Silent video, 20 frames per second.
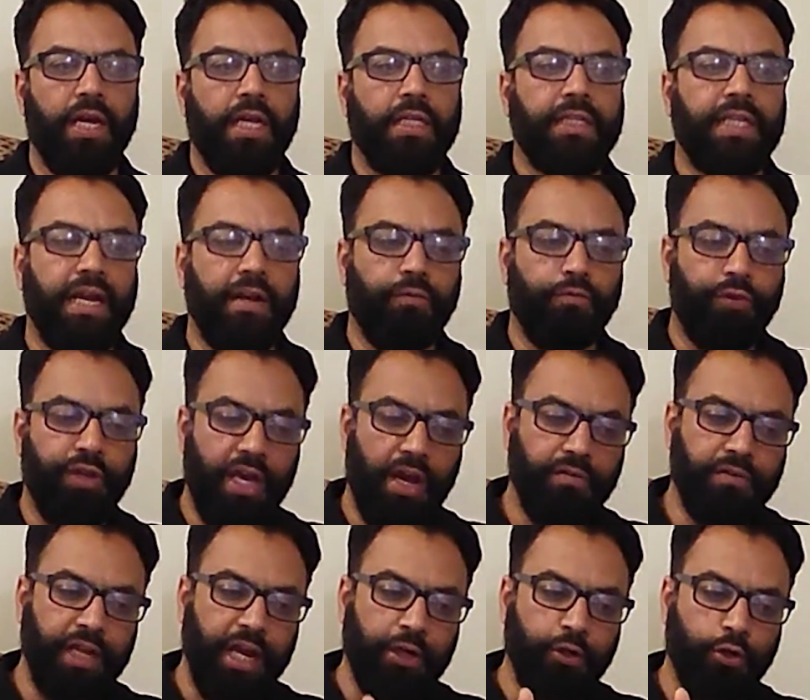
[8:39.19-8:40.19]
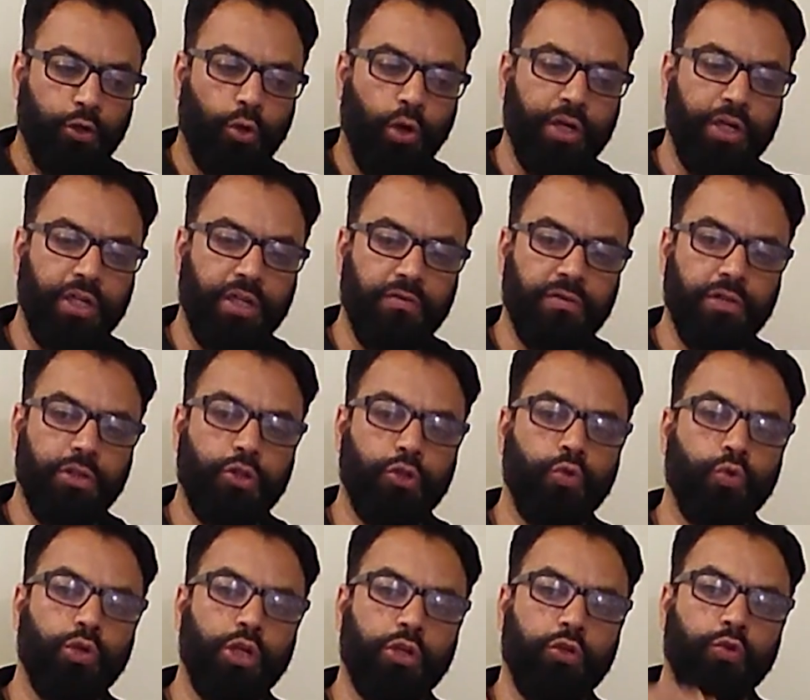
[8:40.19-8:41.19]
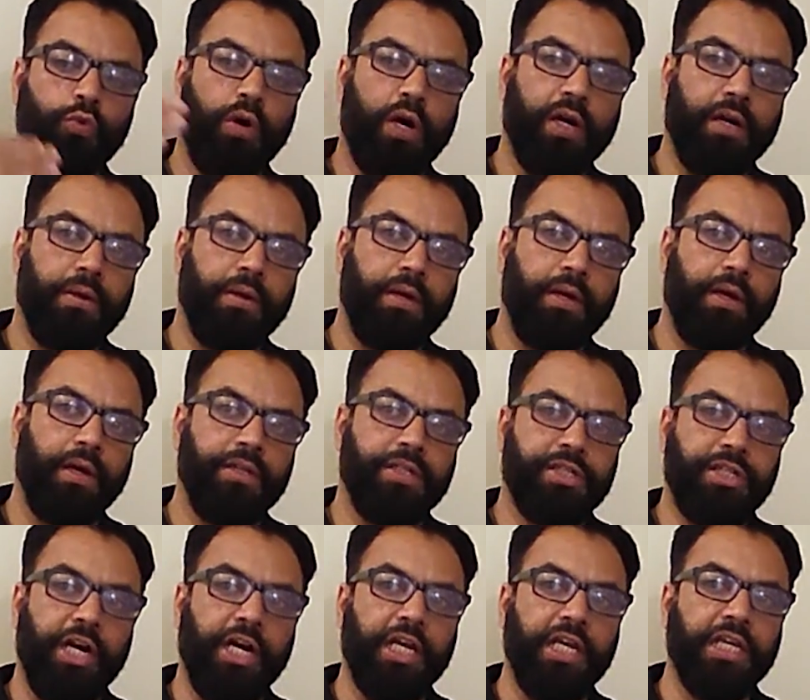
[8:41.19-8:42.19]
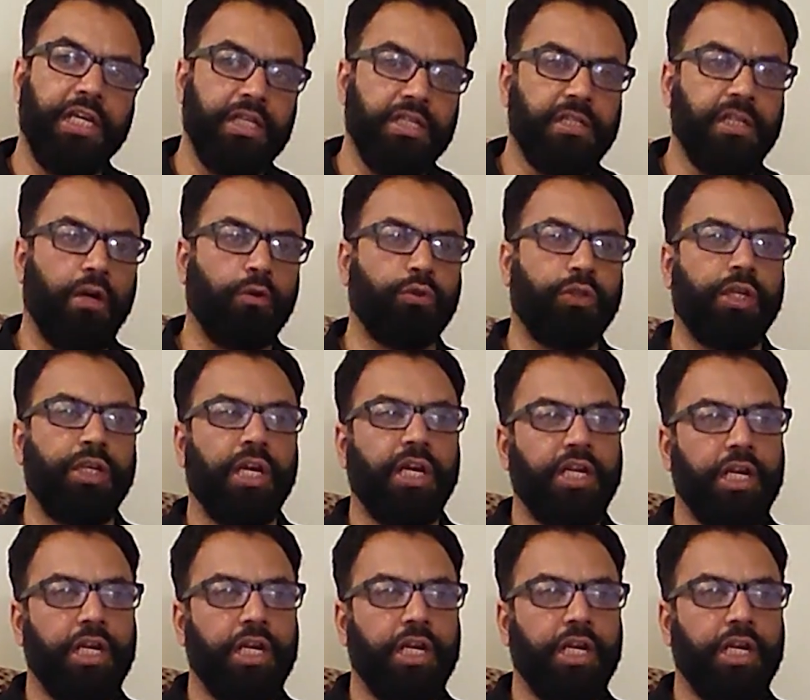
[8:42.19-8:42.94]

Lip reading: Then we have 10 to 20,000 students who are studying in South India.